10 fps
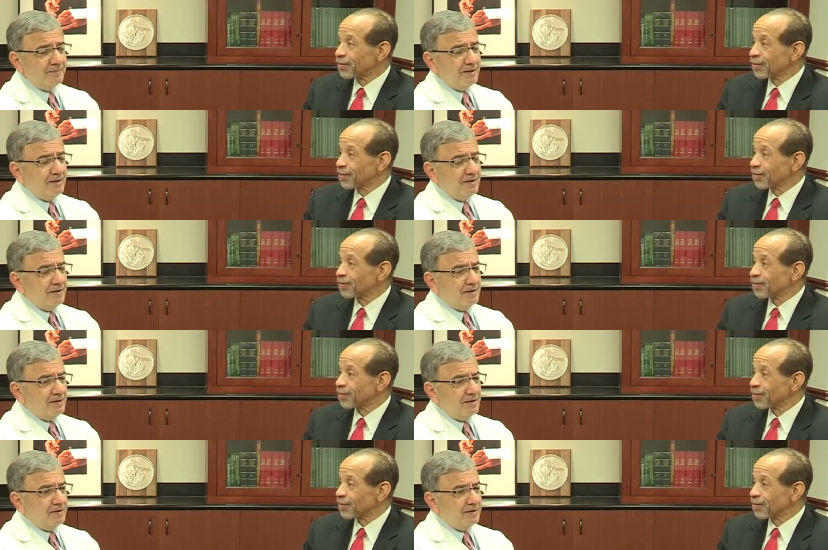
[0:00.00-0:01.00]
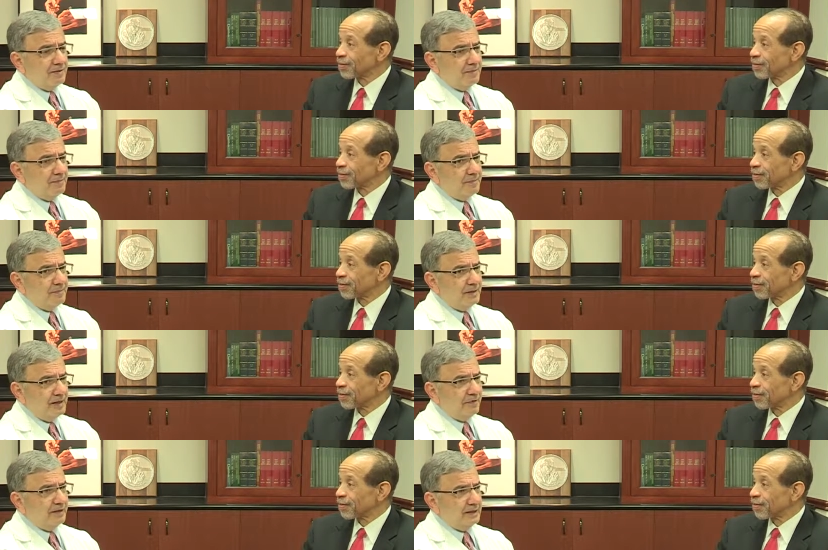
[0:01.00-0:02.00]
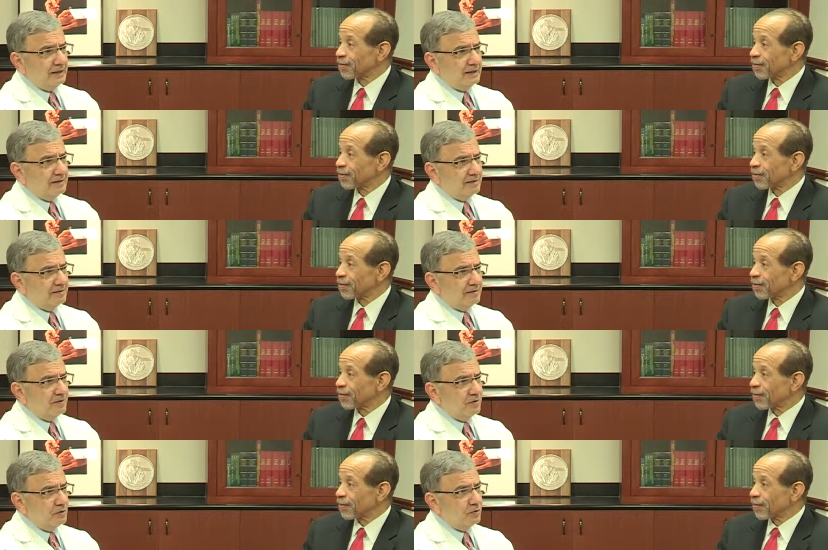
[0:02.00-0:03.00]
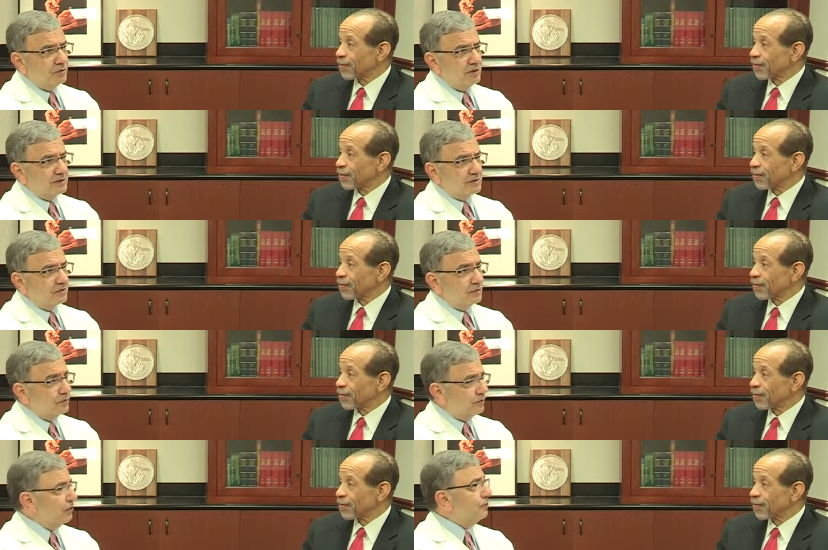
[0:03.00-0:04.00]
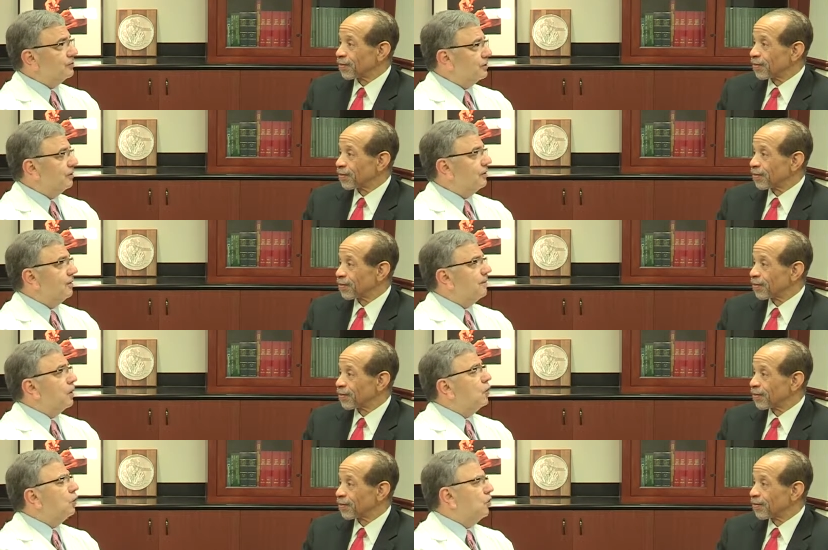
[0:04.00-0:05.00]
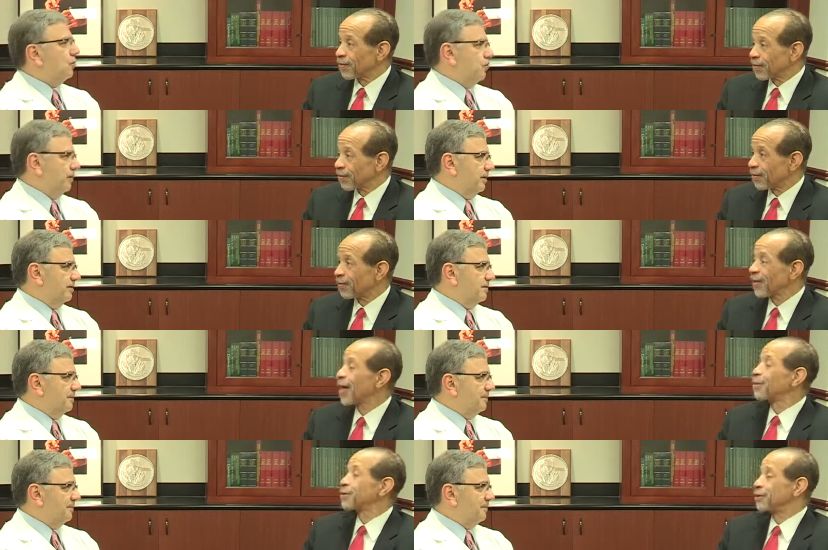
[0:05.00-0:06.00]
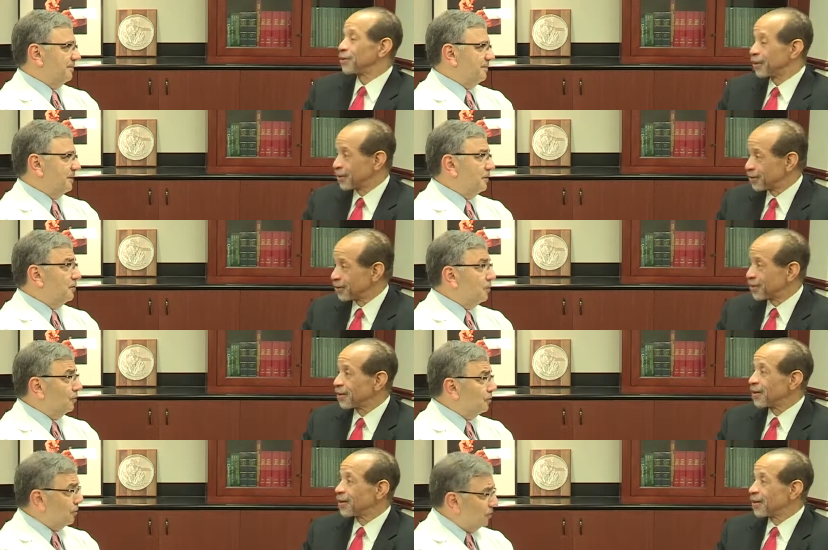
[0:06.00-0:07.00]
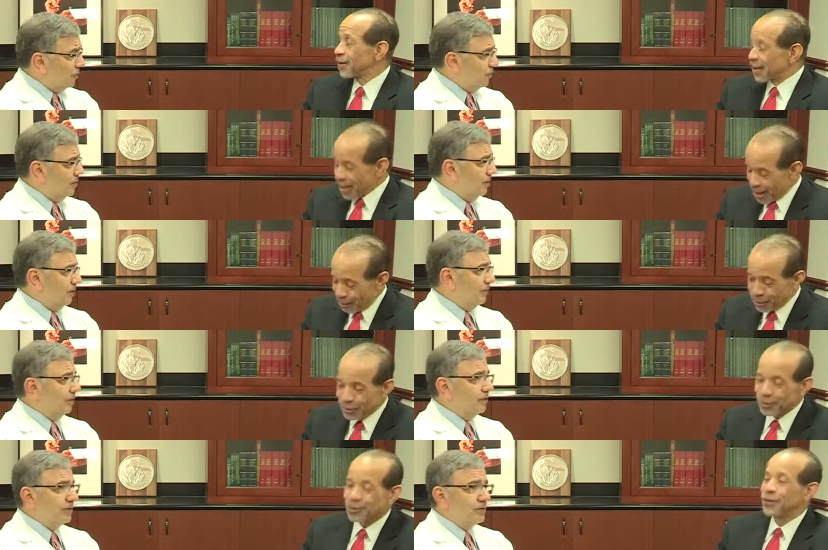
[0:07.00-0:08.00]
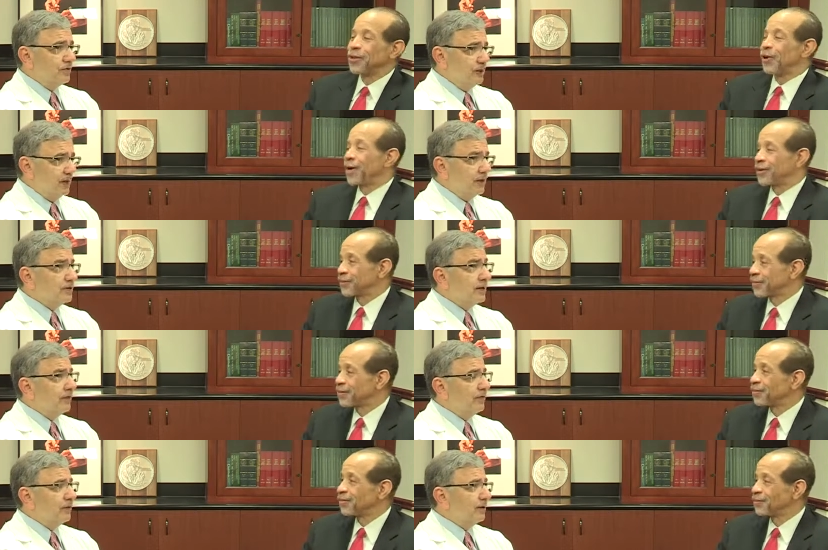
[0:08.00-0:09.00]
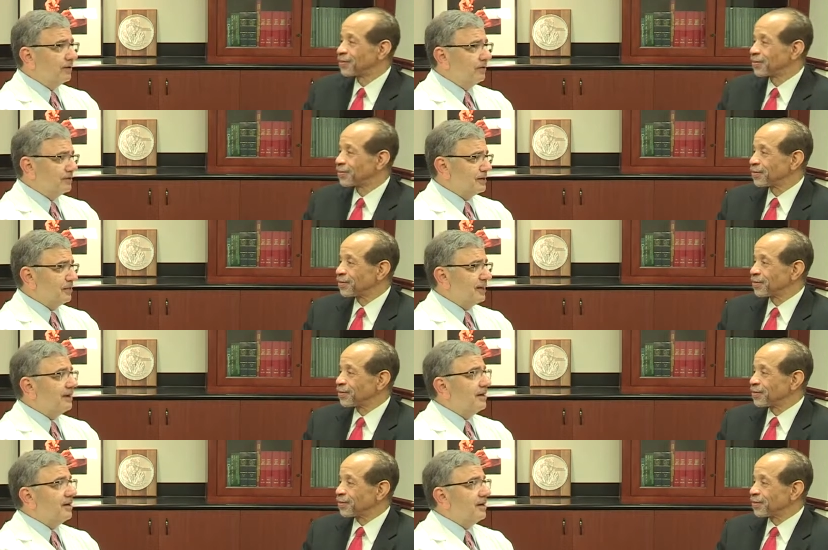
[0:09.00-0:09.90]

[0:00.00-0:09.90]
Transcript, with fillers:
Speaker 1: mm -hmm. uh, definitely you does you don't cook with it. Absolutely. You don't cook with Absolutely olive oil. You right. eat it if you want to cook something.